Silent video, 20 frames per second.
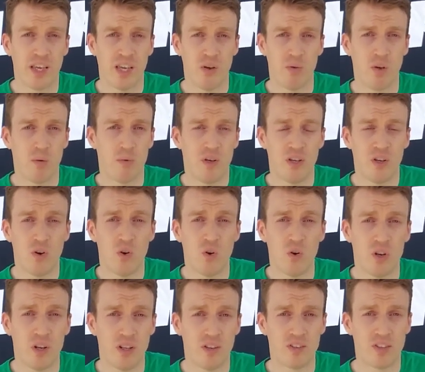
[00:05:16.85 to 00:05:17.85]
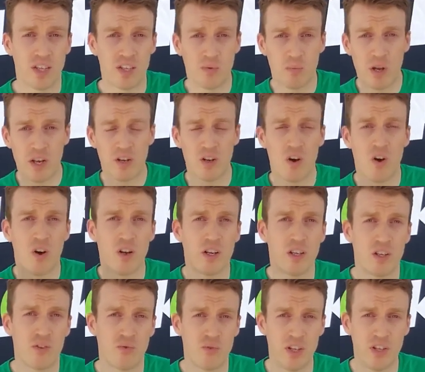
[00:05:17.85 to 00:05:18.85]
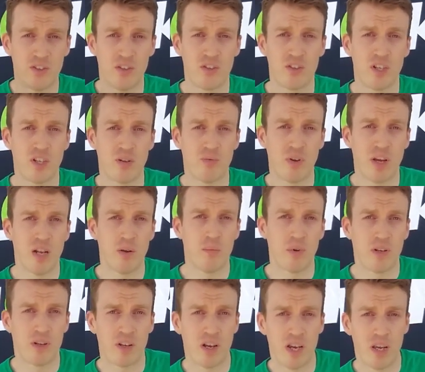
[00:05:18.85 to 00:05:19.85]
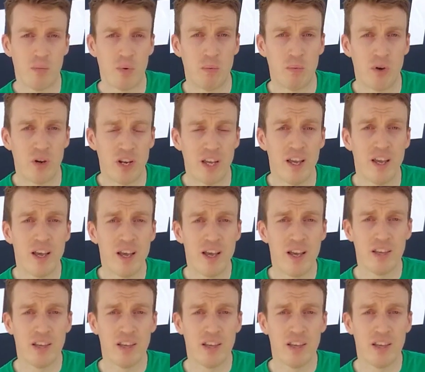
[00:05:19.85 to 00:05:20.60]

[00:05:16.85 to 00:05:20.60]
KYB, Ohlins, they spend all of this research and development time and money,